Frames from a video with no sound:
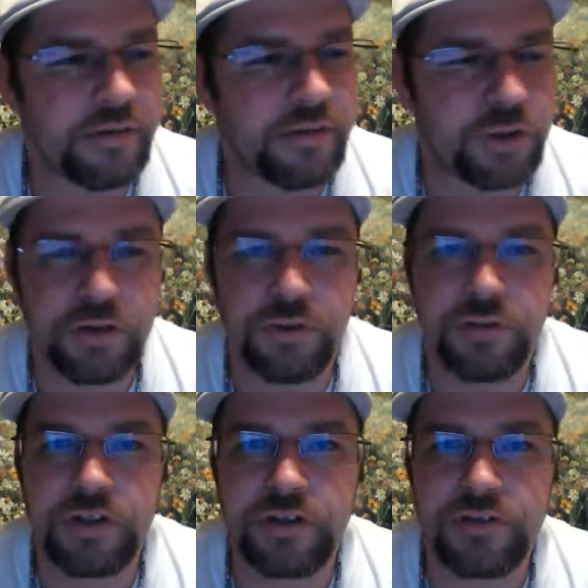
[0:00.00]
You can do it
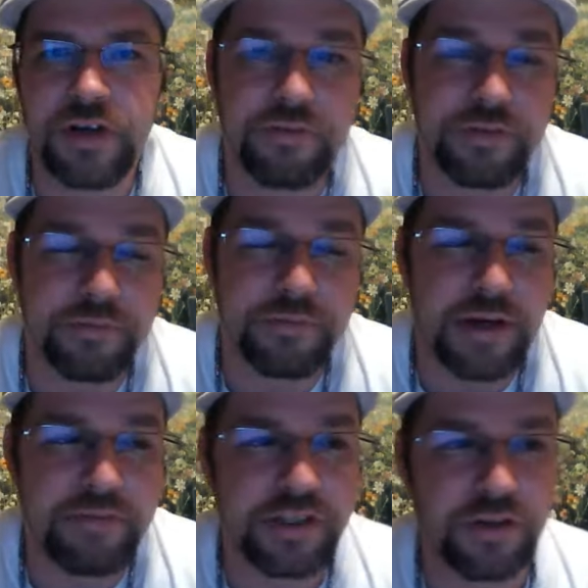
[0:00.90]
for yourself, and
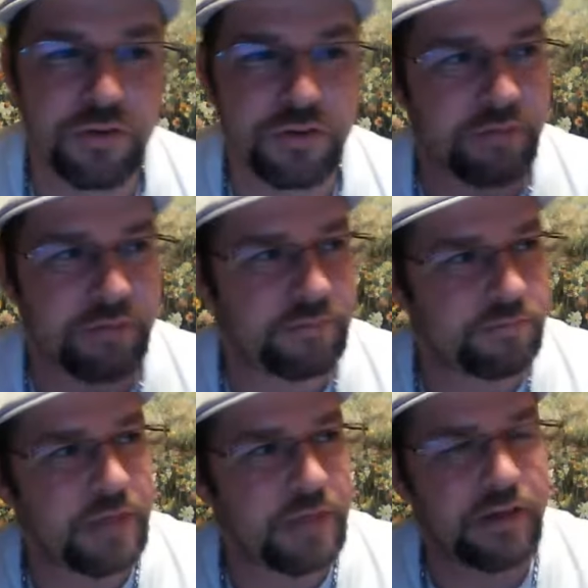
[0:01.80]
my videos I've
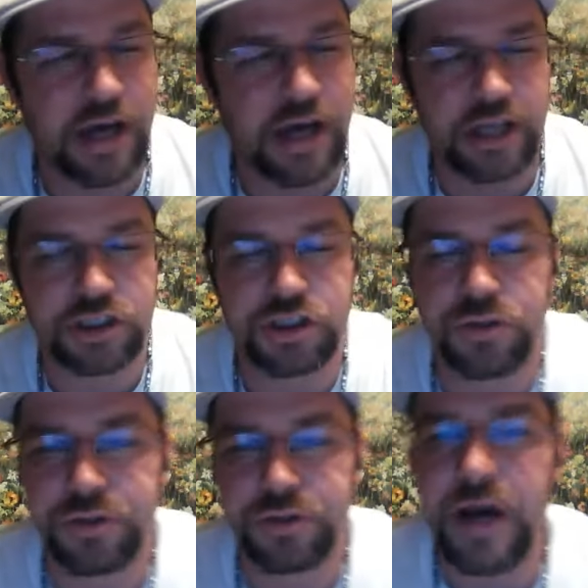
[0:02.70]
made actually show
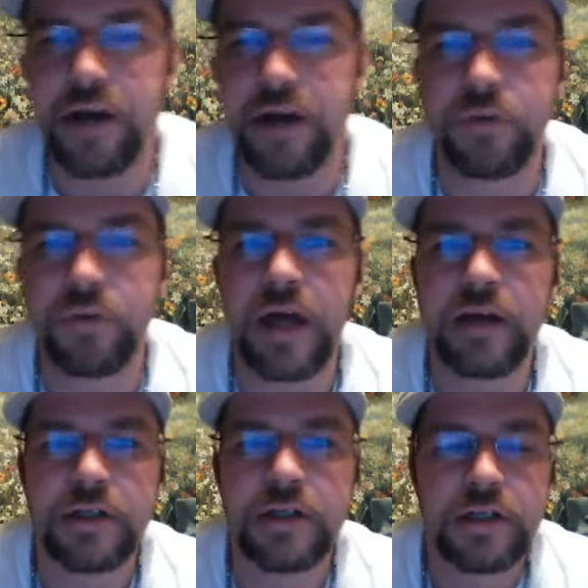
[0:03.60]
you how to do that.
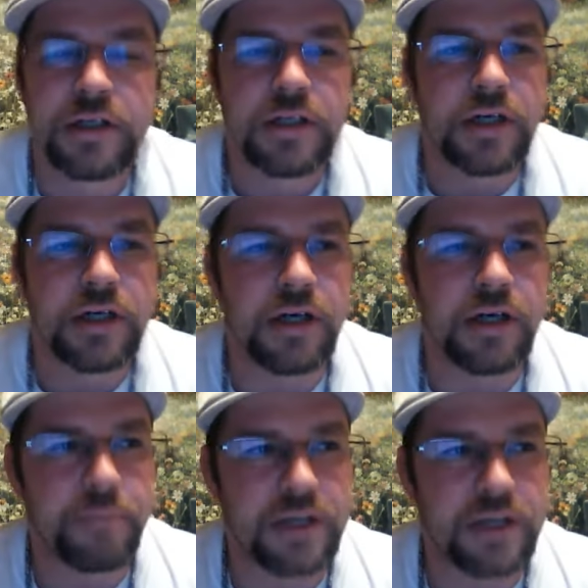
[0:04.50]
The
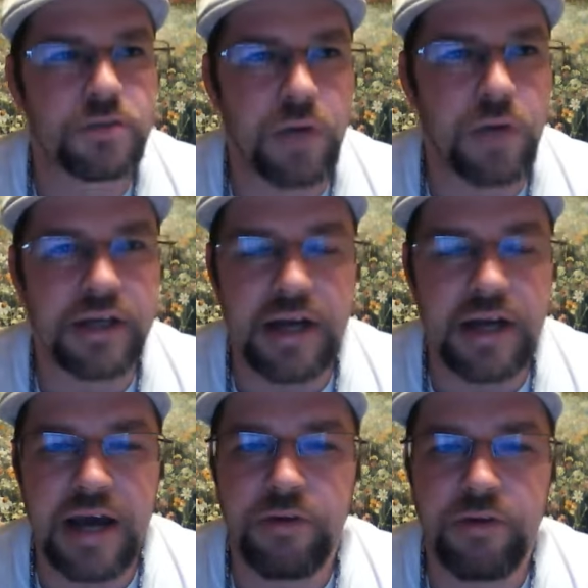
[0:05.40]
best way to get
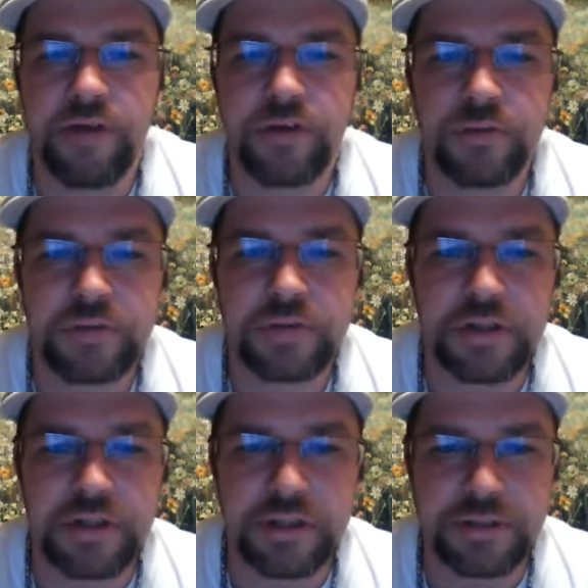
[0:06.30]
ad revenue,
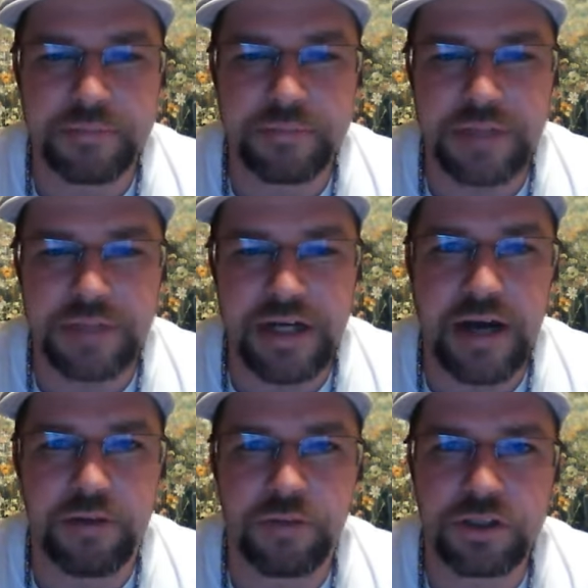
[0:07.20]
and how
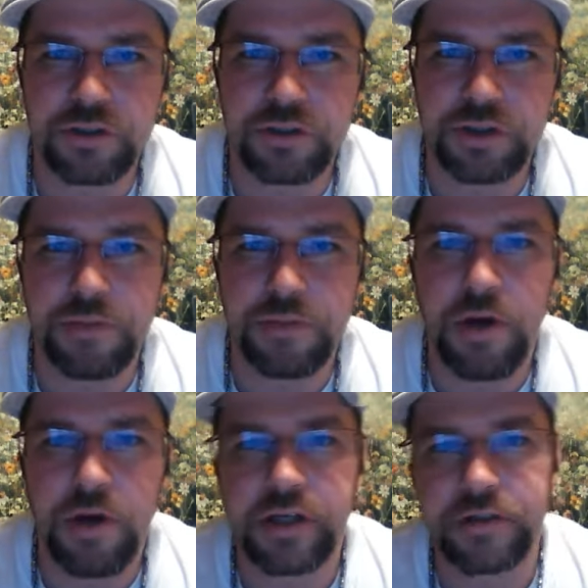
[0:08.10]
to research your
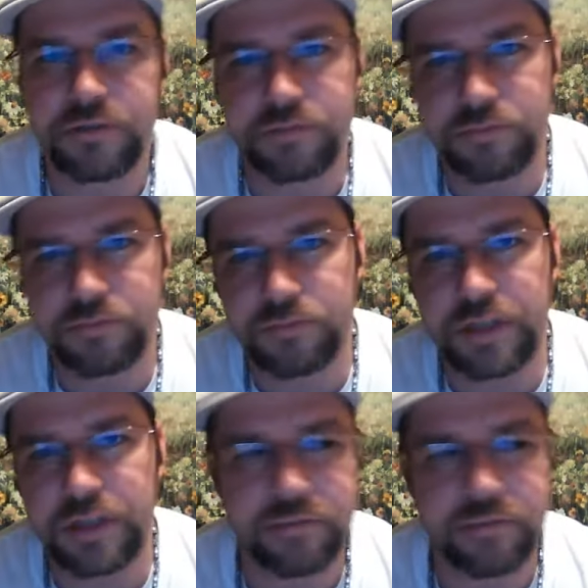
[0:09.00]
market
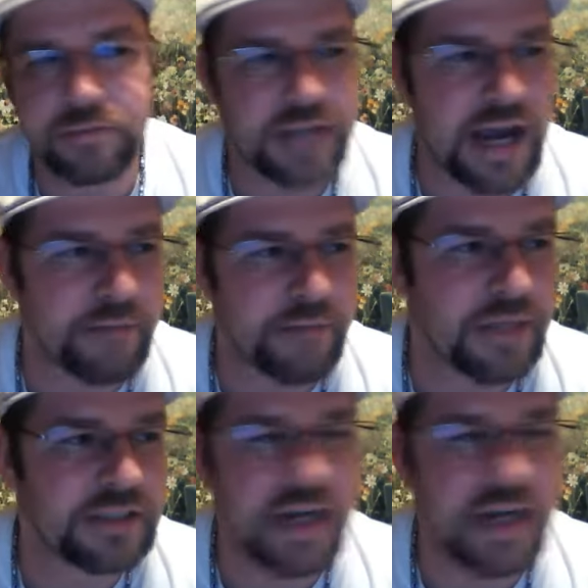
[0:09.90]
and
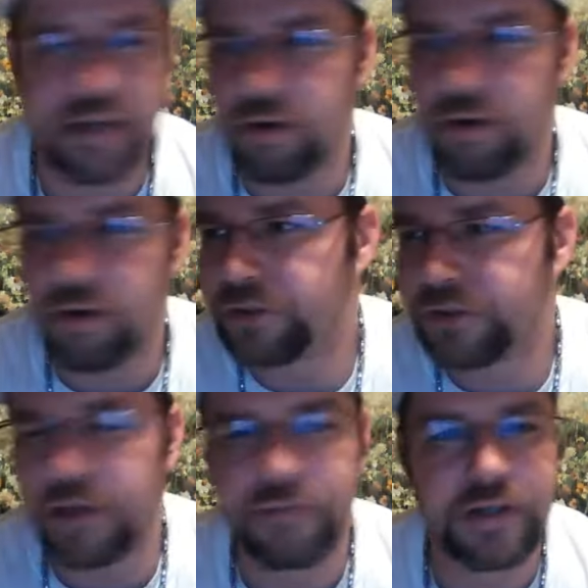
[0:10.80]
tag all your
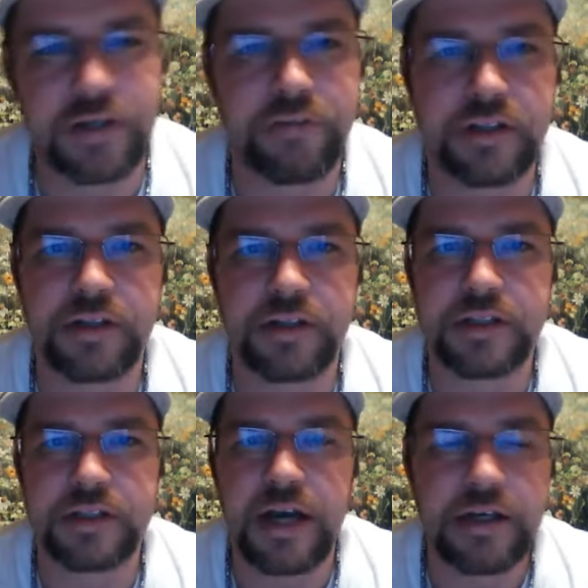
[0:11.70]
stuff and everything like
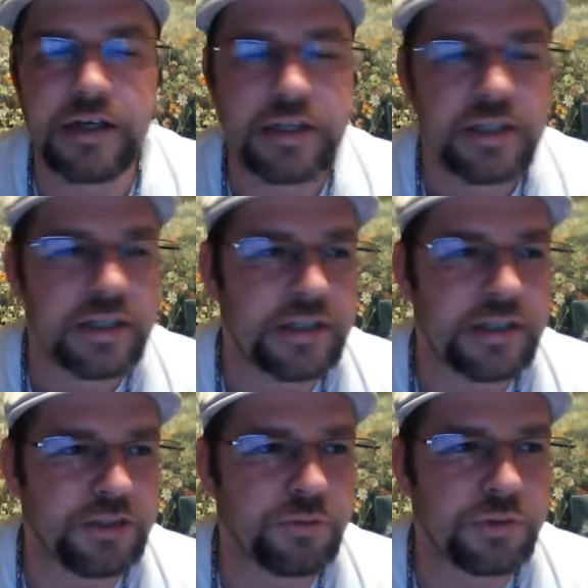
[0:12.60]
that, and
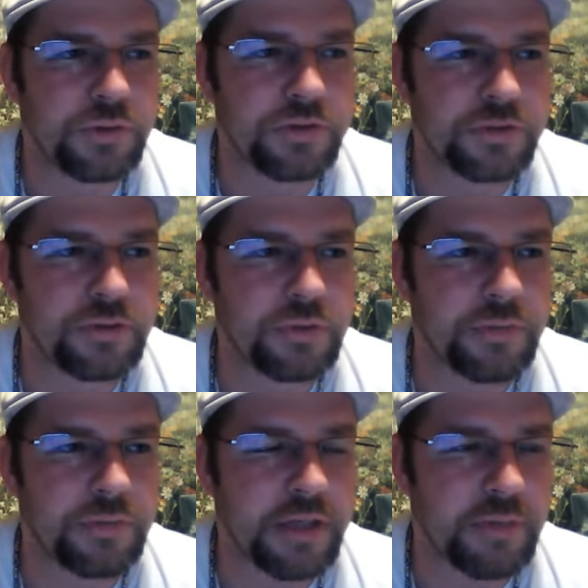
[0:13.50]
you will
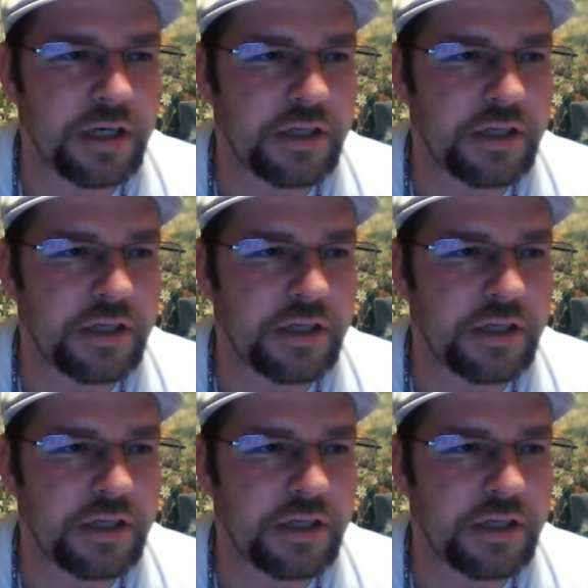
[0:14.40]
make money.